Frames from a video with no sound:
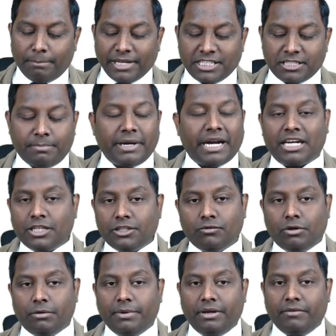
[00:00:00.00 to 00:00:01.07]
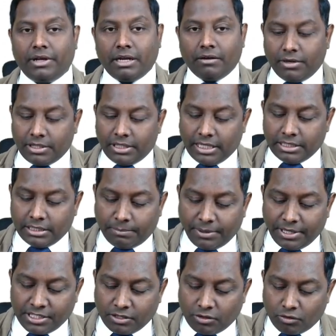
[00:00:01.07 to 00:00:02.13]
Best practice would be whenever there is a
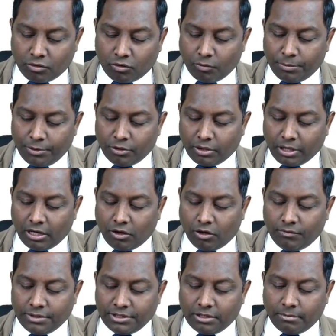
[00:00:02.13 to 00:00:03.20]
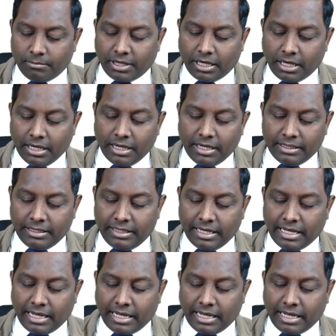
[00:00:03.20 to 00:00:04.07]
patient on clopidogrel, always remember they